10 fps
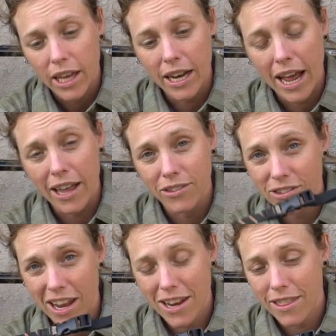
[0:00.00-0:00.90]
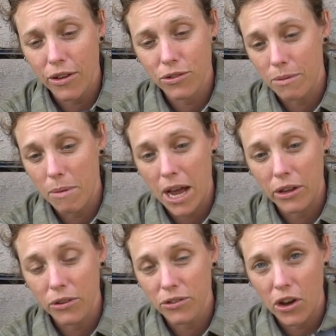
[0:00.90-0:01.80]
It has 10,000
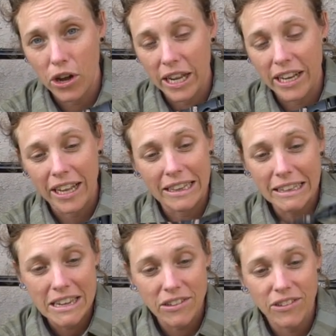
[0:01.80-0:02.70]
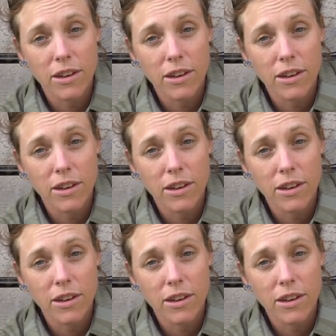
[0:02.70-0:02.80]
miles on it at least.